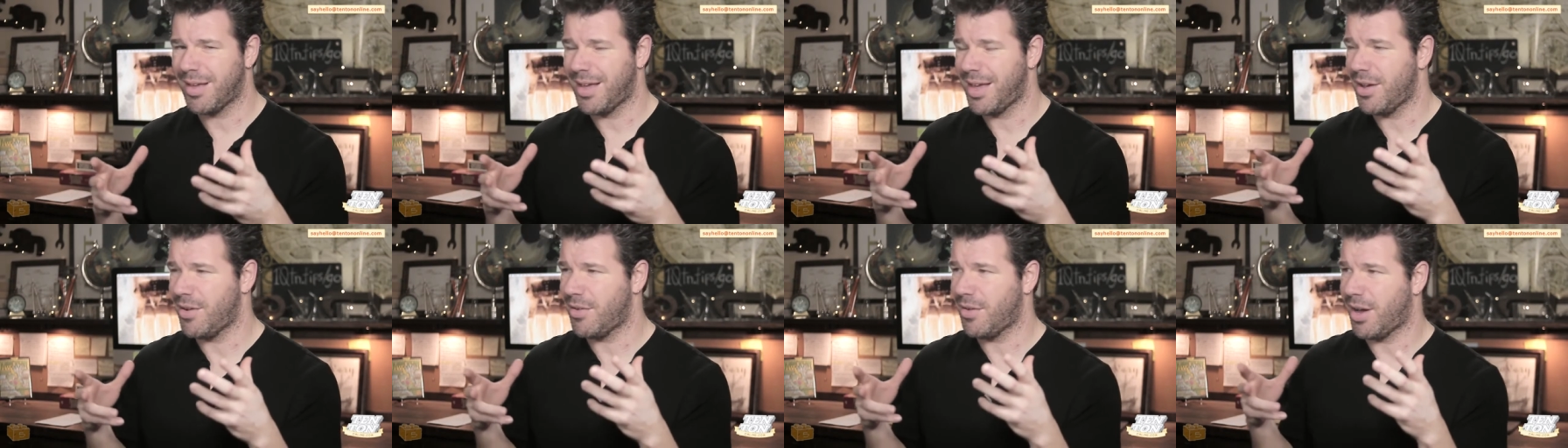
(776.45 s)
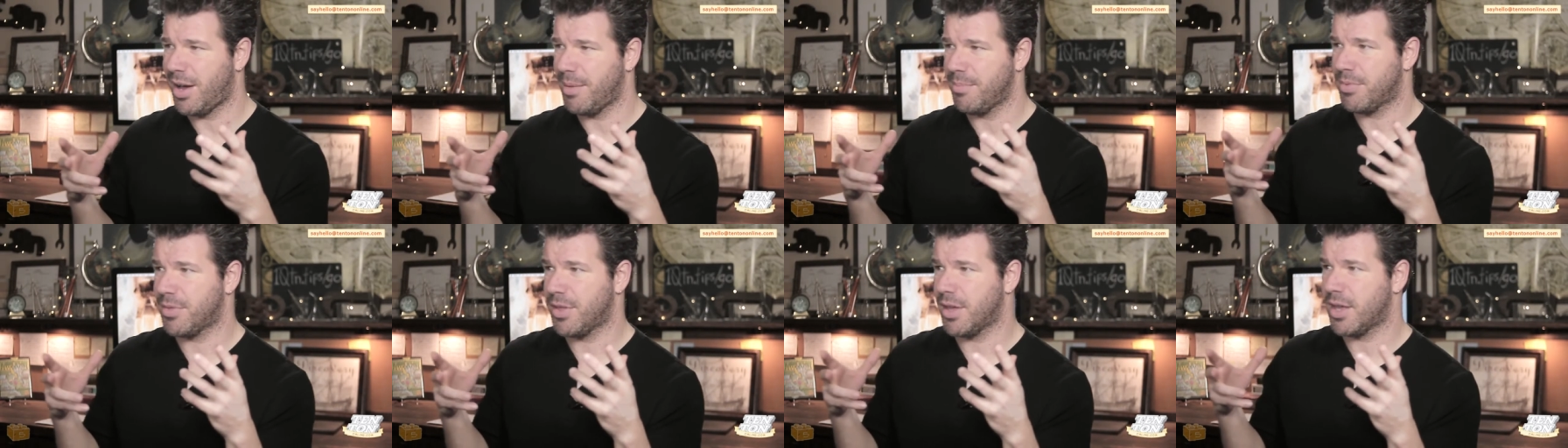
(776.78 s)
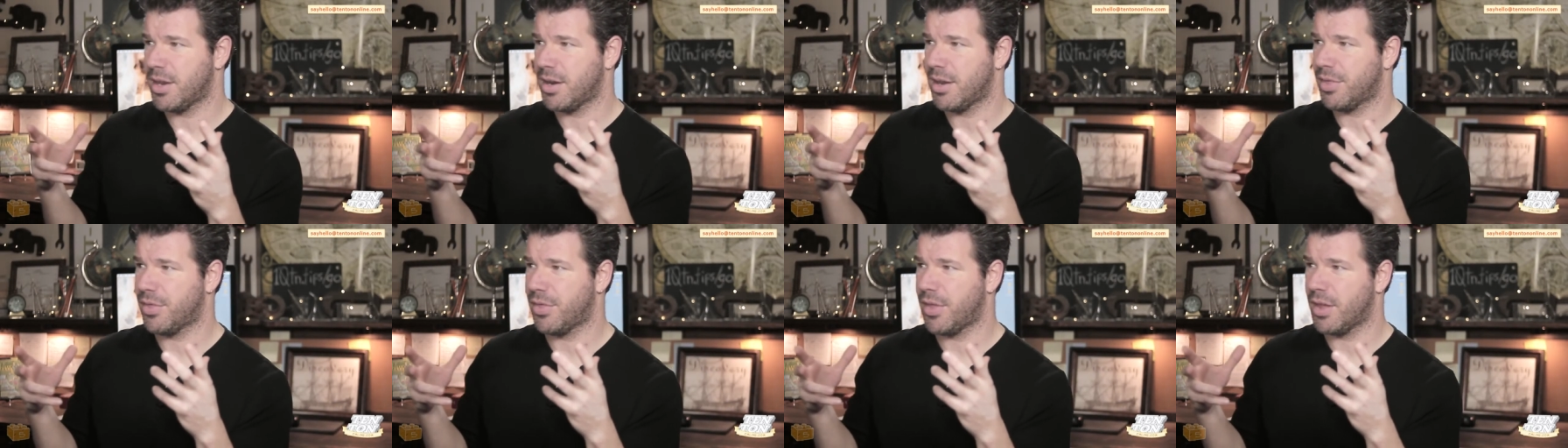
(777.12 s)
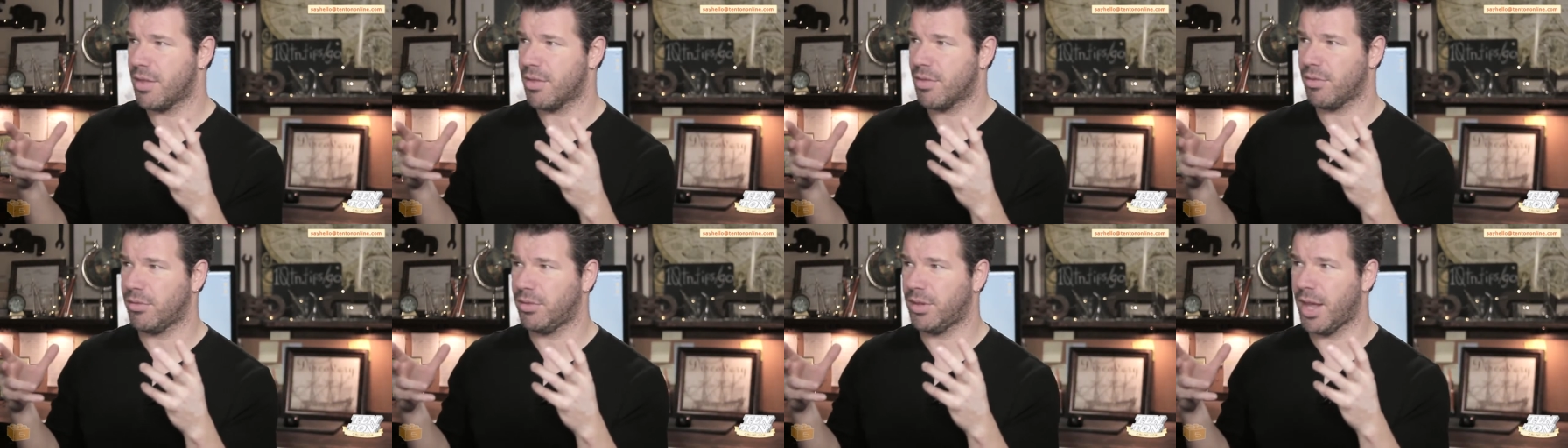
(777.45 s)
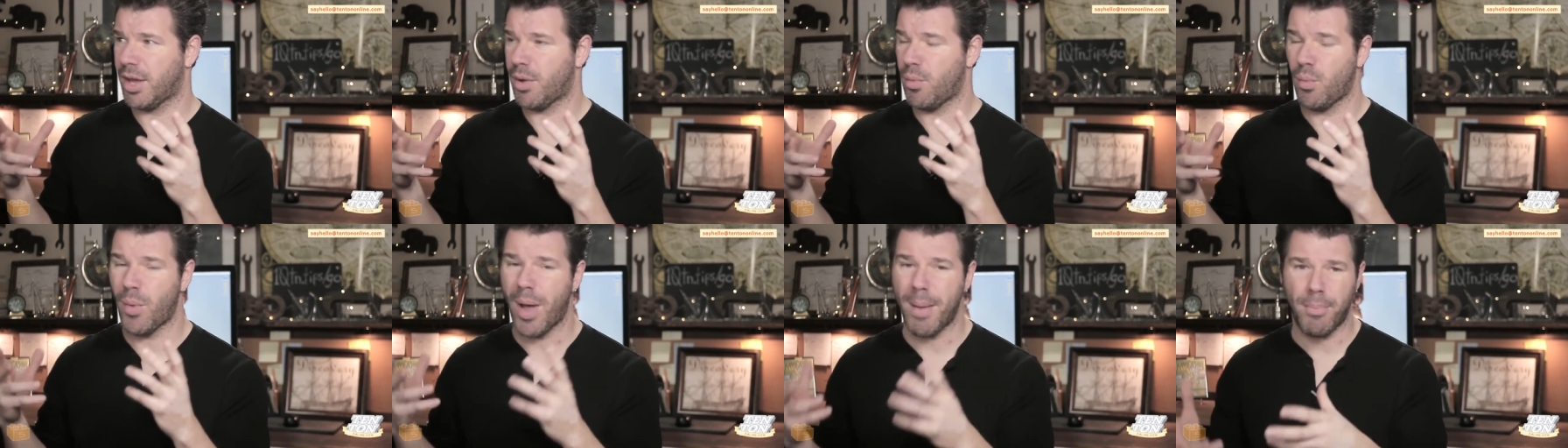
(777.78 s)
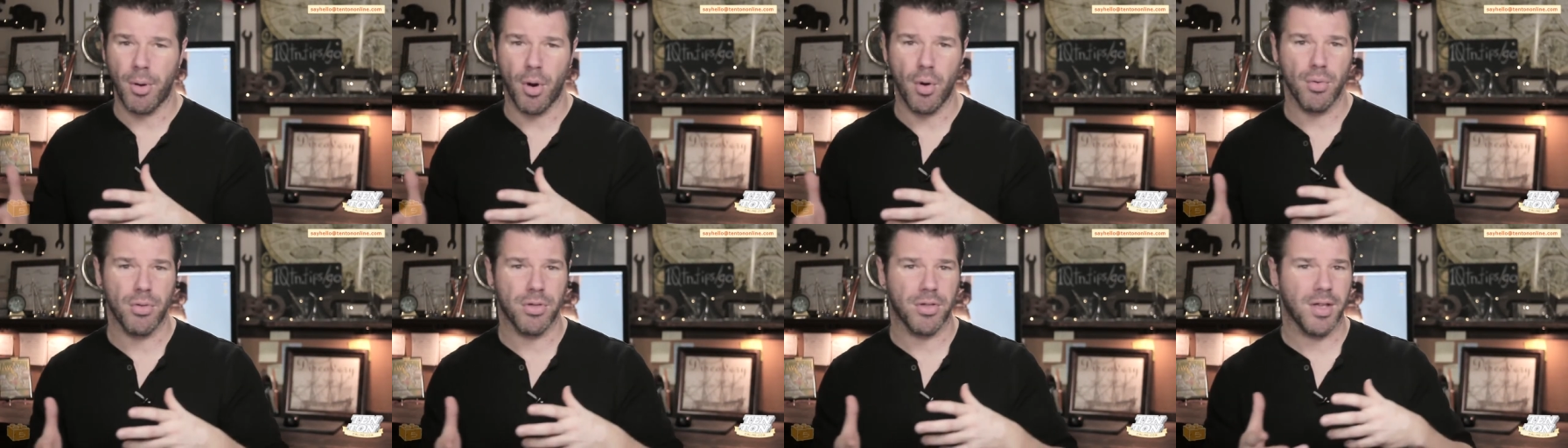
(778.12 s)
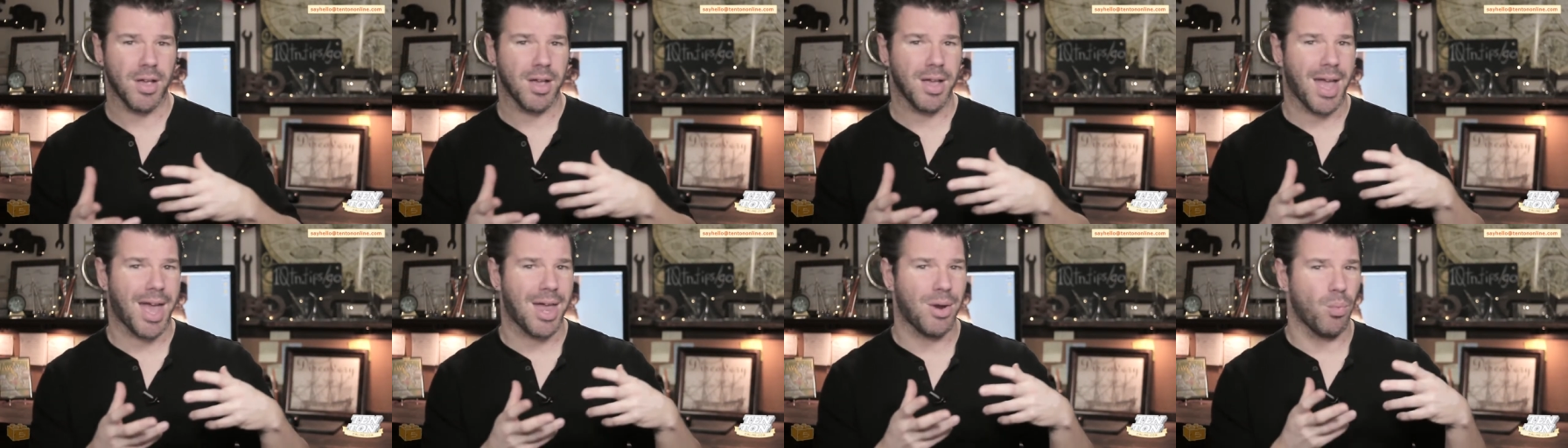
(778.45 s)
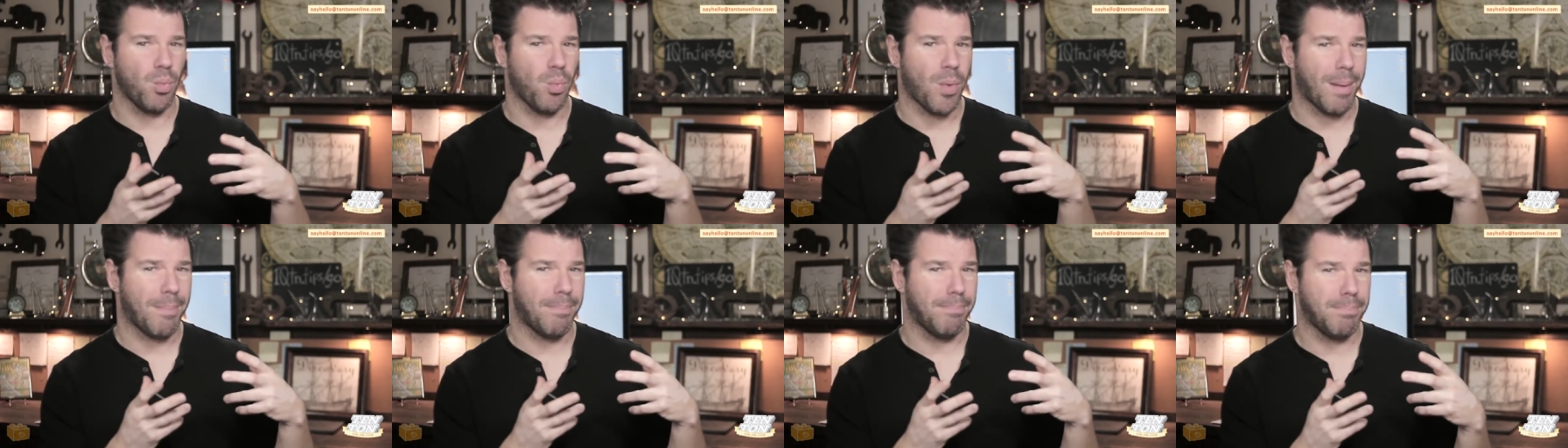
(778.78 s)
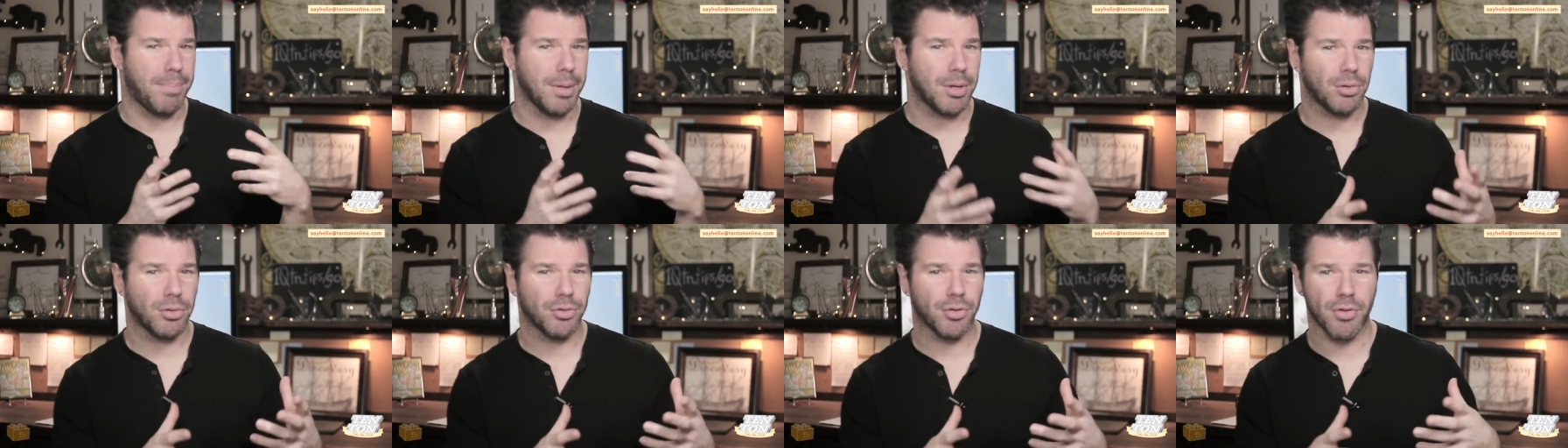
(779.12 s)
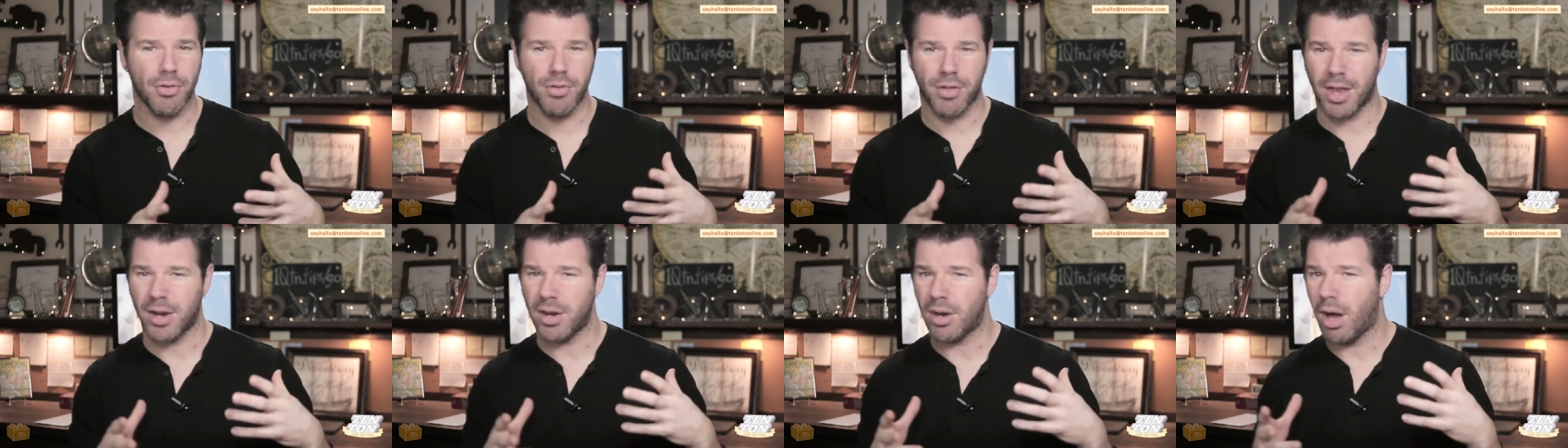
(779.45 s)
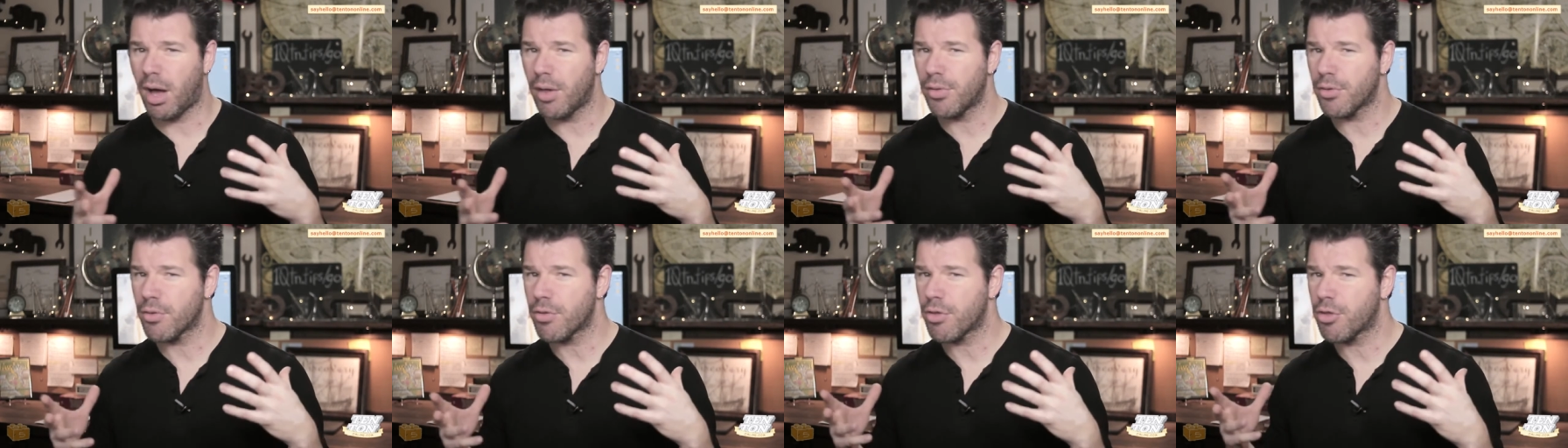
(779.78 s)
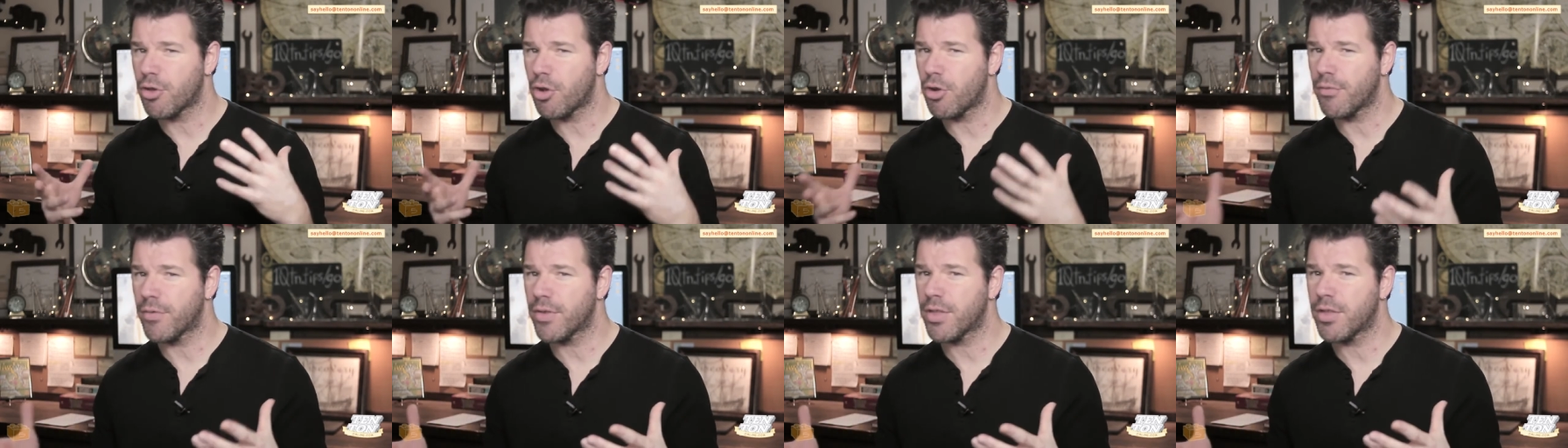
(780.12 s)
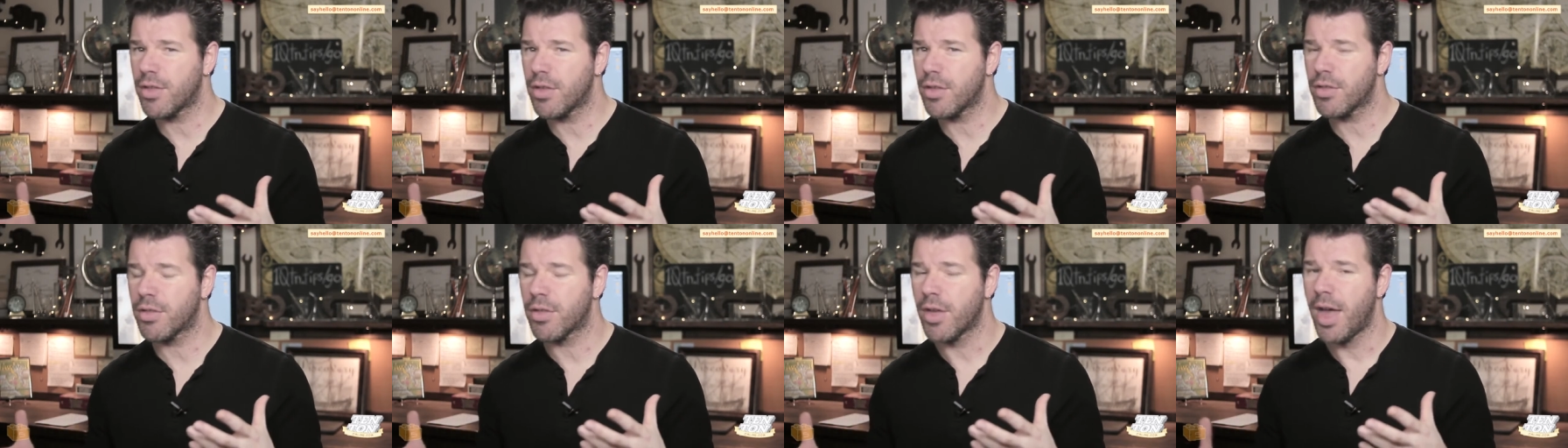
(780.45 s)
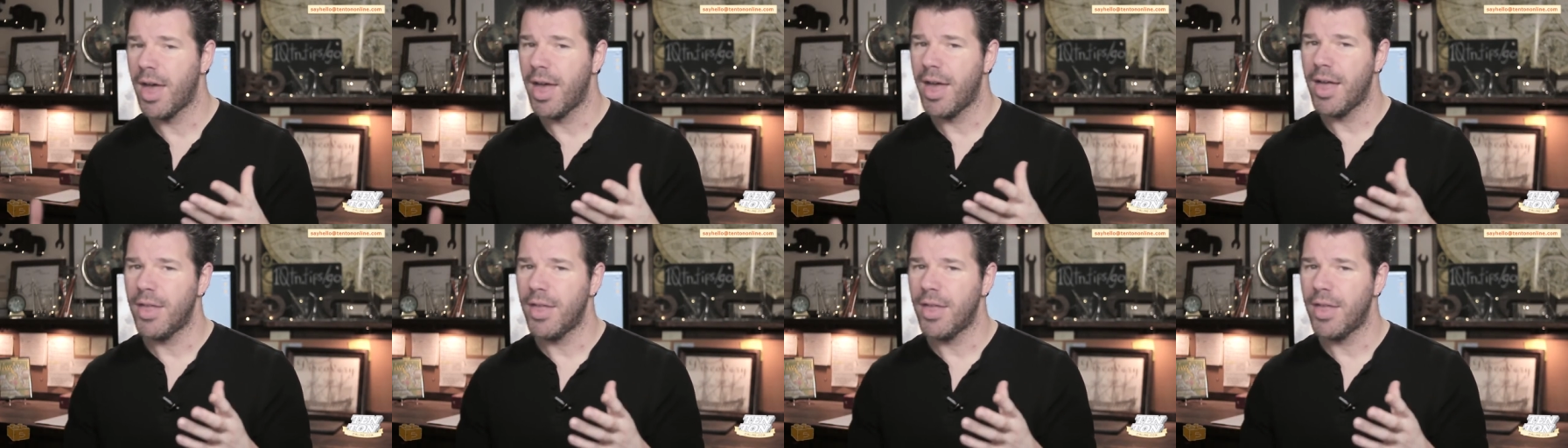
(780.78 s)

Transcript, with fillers: Here, I'm thinking of things like web hosting and web builders and other services.